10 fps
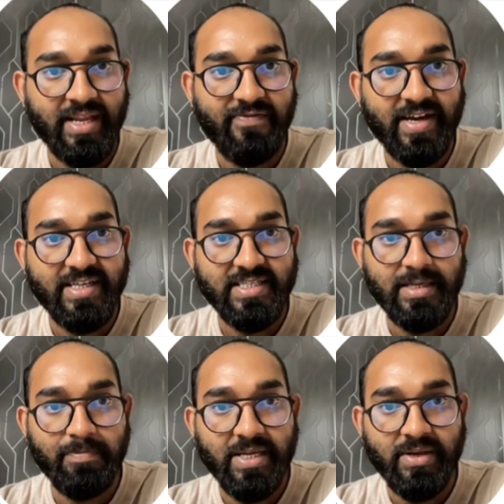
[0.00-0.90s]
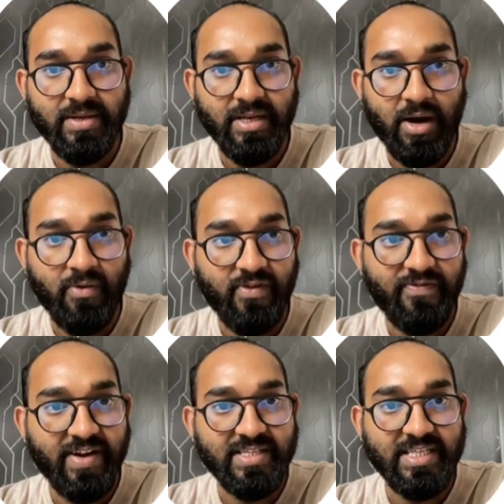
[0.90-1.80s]
if I simply now
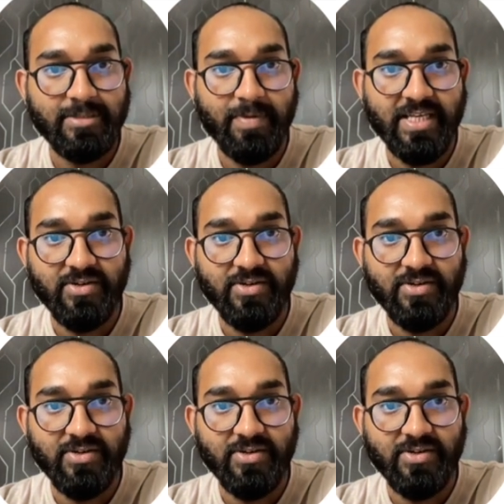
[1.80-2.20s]
refresh this page,